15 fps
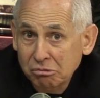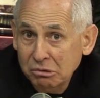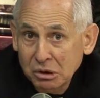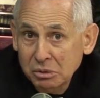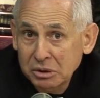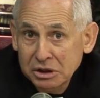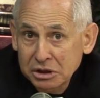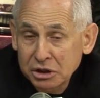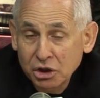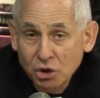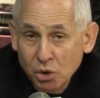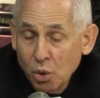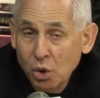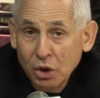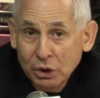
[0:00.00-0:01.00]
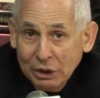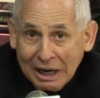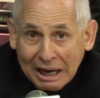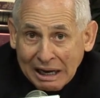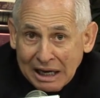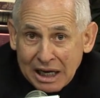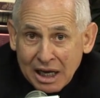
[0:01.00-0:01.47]
ruin your
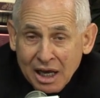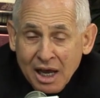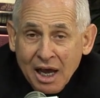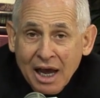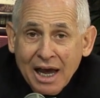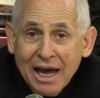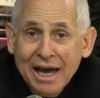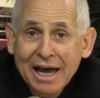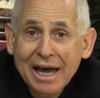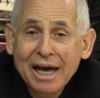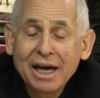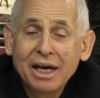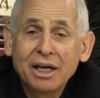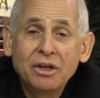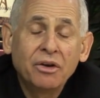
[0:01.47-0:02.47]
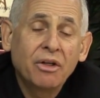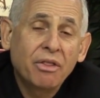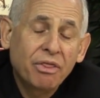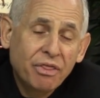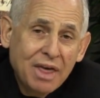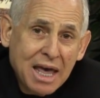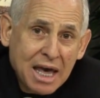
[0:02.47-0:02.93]
day. And
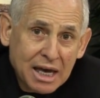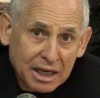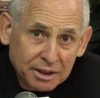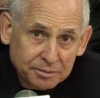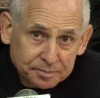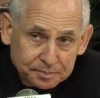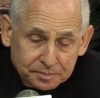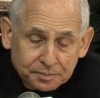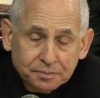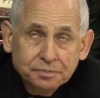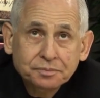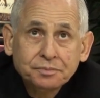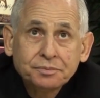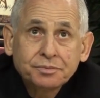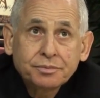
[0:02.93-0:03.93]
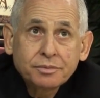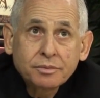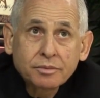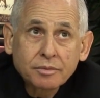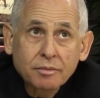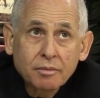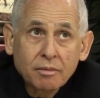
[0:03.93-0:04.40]
then
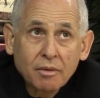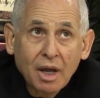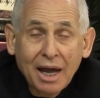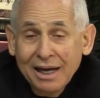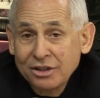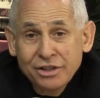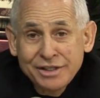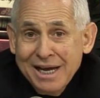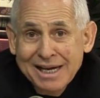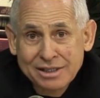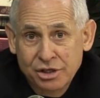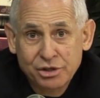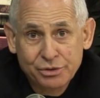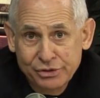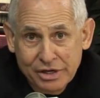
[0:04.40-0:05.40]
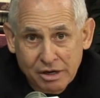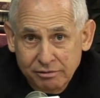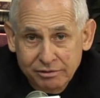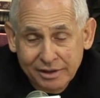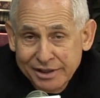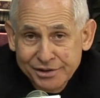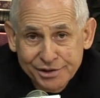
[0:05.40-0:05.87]
just ask
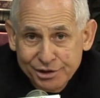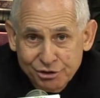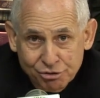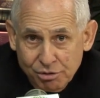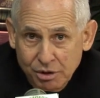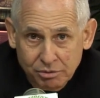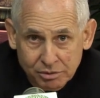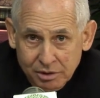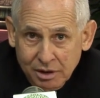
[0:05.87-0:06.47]
yourself, is it true?